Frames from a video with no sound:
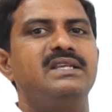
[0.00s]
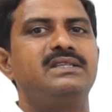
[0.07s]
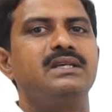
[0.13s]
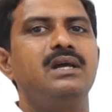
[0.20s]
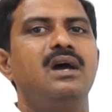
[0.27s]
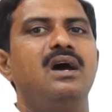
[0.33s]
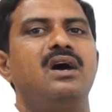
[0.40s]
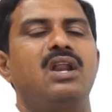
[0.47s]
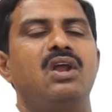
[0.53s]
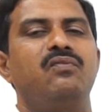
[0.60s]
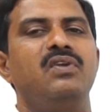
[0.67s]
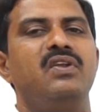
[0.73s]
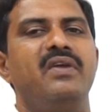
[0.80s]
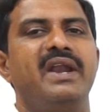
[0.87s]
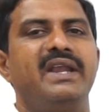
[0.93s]
is
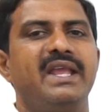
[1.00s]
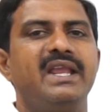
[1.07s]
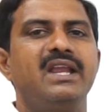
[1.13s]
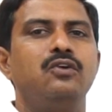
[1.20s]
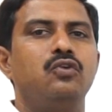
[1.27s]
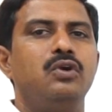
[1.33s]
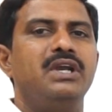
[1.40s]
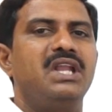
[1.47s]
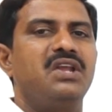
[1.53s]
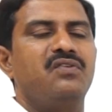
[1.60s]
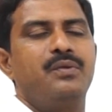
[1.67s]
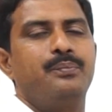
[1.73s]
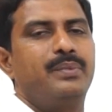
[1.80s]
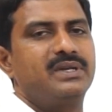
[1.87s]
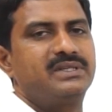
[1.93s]
roughly we are taking
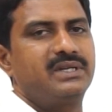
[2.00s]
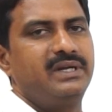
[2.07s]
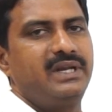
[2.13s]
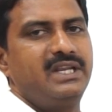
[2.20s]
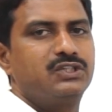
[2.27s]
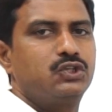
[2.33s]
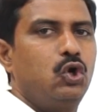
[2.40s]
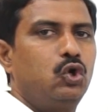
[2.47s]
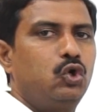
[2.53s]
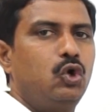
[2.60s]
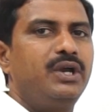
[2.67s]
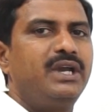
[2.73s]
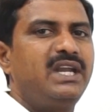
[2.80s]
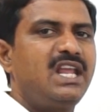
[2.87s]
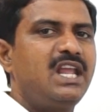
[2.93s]
21%.
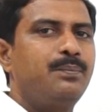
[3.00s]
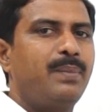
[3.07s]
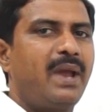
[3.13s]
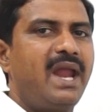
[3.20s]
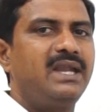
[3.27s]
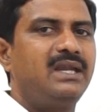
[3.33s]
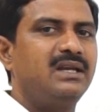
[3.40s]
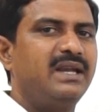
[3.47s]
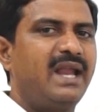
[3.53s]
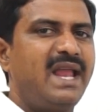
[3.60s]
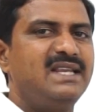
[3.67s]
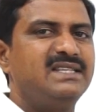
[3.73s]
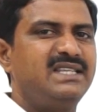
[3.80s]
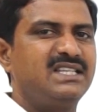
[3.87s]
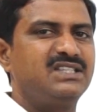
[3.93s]

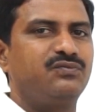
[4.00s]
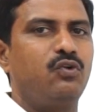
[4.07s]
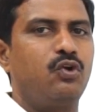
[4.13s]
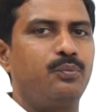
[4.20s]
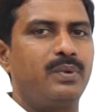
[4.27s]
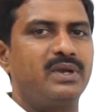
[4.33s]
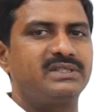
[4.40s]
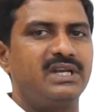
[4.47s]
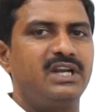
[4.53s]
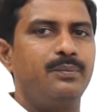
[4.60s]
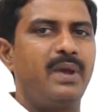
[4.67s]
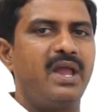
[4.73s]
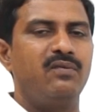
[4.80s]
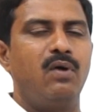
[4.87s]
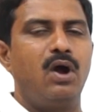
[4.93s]
20.964%
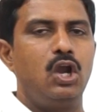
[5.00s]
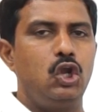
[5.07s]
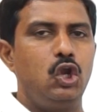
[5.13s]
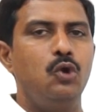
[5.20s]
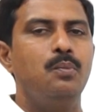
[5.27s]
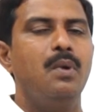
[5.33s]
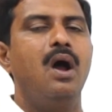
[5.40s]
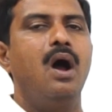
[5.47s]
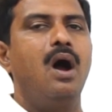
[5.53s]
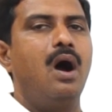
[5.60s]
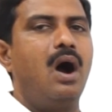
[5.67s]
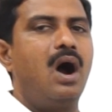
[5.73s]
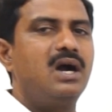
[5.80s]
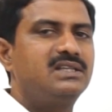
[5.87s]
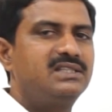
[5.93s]
by volume.
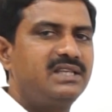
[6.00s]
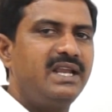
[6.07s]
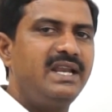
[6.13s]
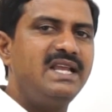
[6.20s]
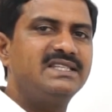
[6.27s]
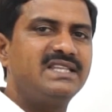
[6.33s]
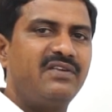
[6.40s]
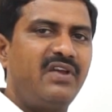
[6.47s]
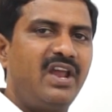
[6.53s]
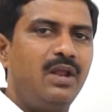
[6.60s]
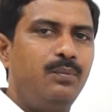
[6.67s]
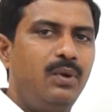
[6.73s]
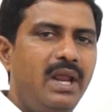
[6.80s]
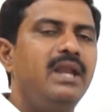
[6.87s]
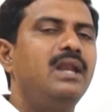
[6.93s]
Oxygen is
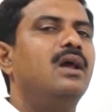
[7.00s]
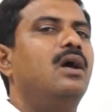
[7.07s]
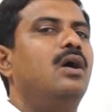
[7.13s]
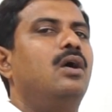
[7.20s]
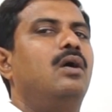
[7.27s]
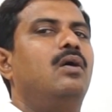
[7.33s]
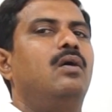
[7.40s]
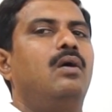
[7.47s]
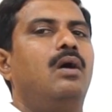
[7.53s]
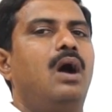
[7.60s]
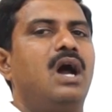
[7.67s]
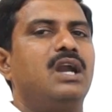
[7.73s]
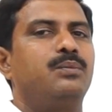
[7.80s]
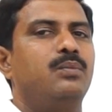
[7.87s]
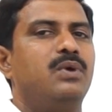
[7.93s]
available in
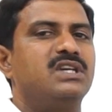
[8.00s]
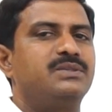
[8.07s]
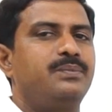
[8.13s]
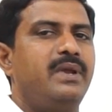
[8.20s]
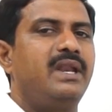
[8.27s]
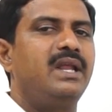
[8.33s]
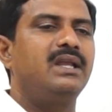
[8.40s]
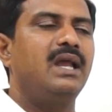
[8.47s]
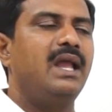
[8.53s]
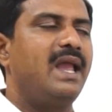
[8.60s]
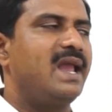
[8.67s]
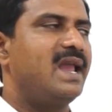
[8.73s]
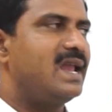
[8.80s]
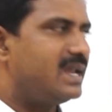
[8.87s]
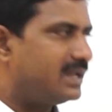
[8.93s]
atmospheric
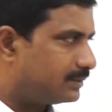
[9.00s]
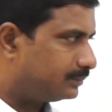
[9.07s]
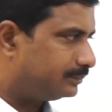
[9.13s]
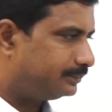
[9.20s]
air.